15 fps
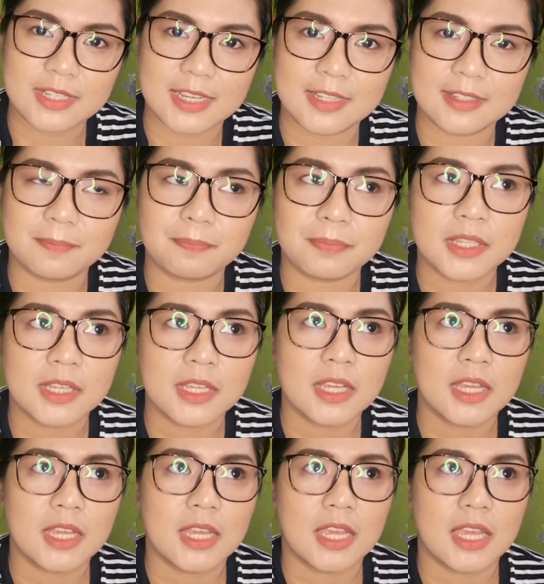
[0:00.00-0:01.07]
kit.
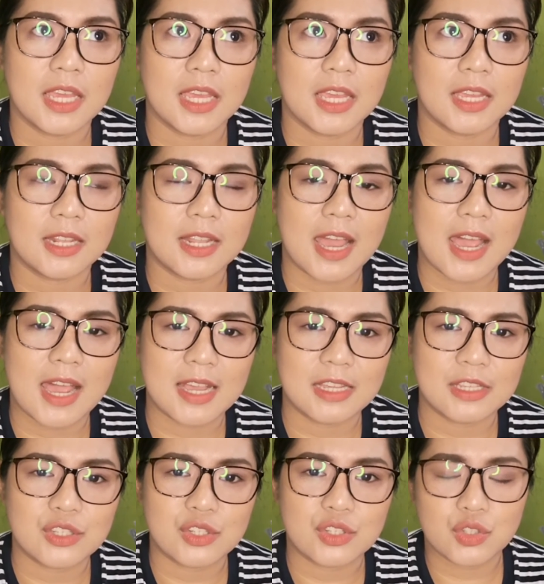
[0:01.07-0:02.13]
It
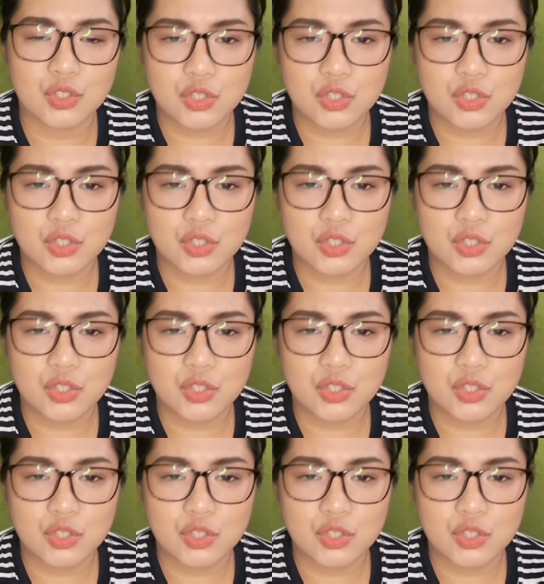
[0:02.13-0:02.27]
has